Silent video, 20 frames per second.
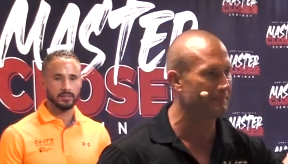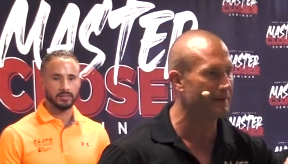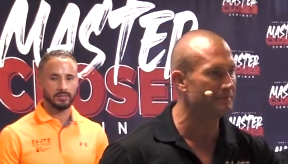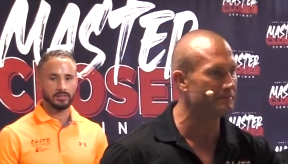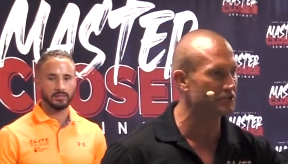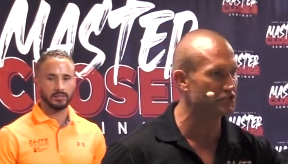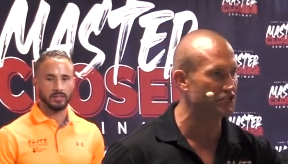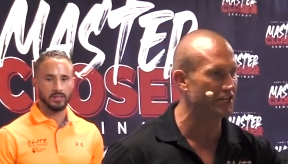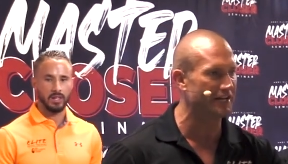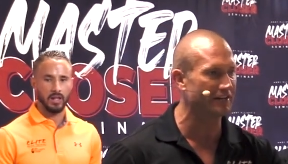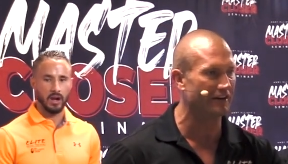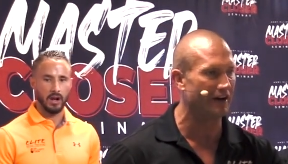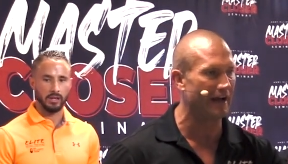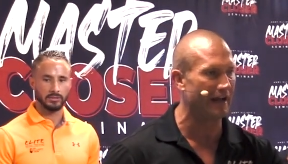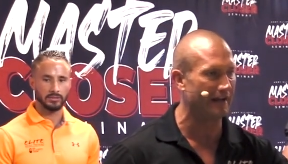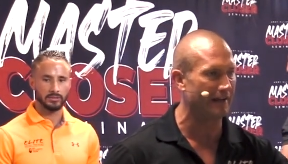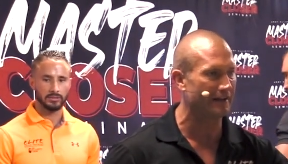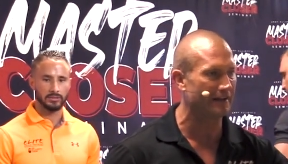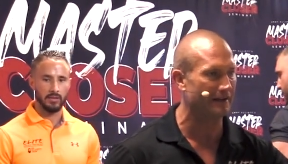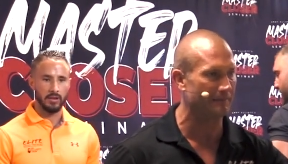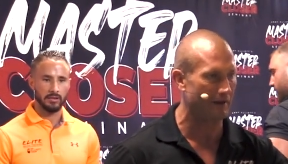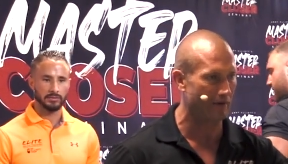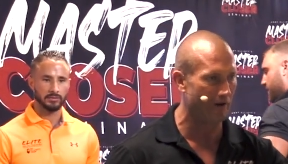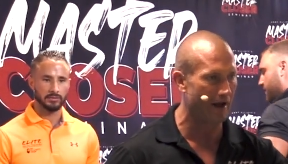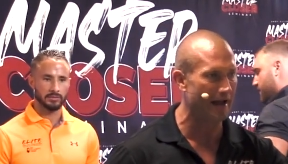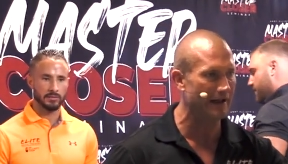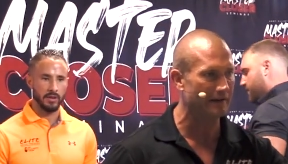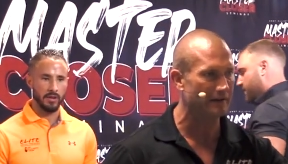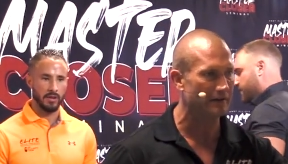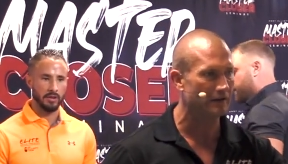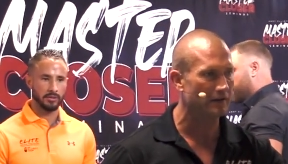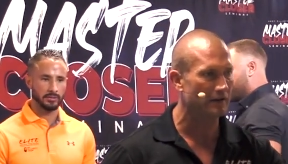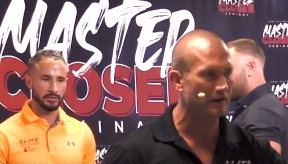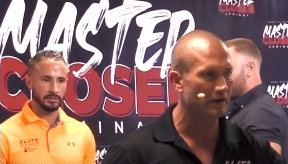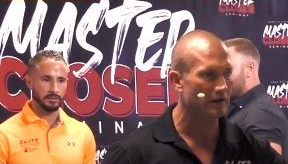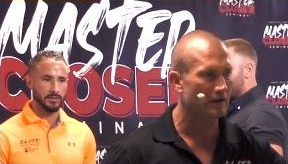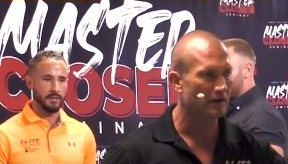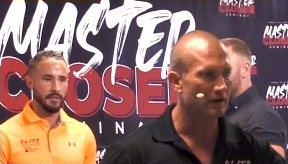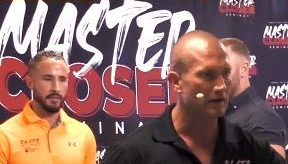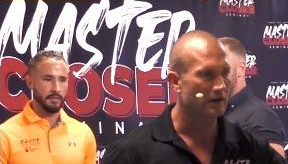Speaker 1: be machine like. Am I right?
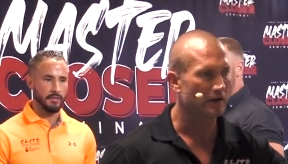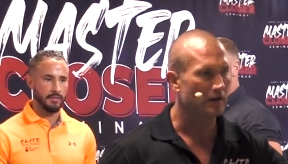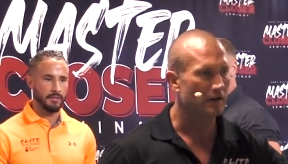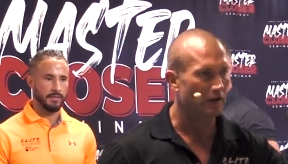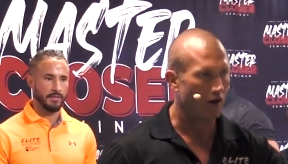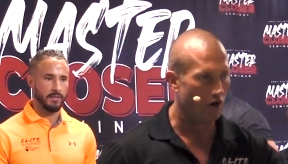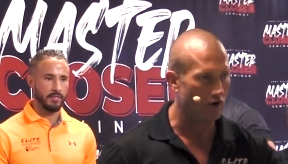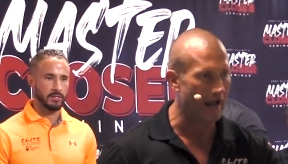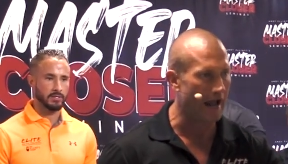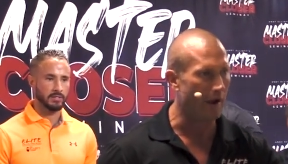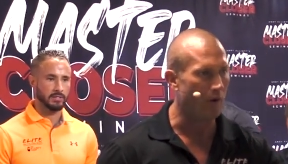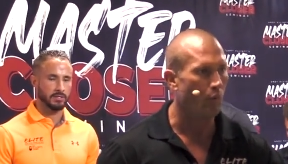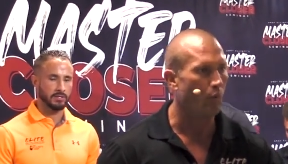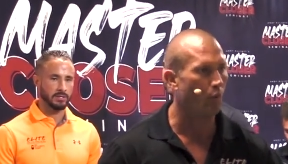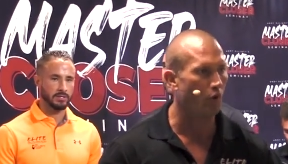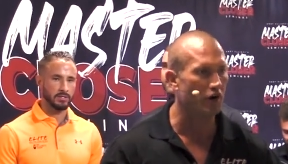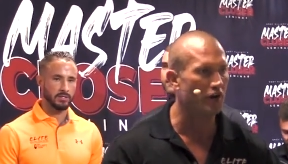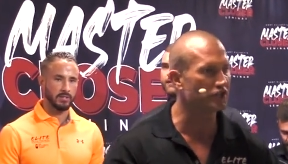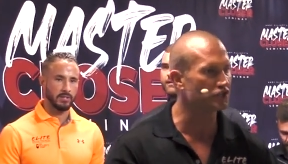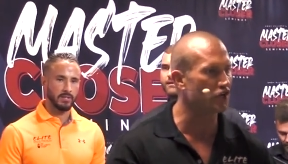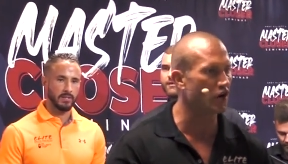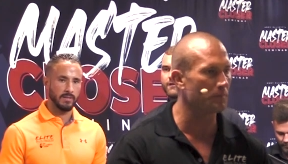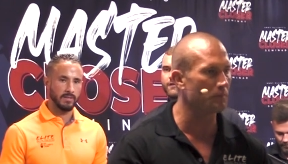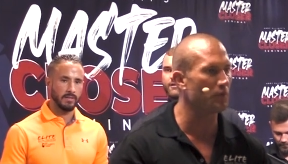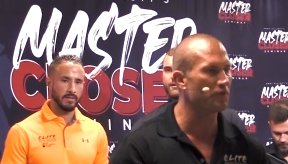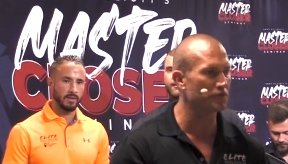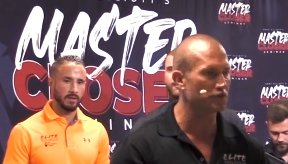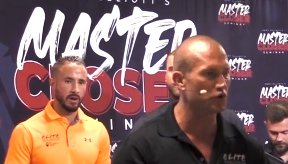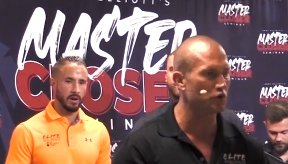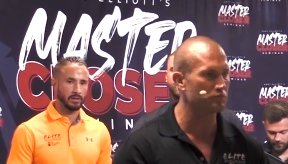Okay, we're going to start moving through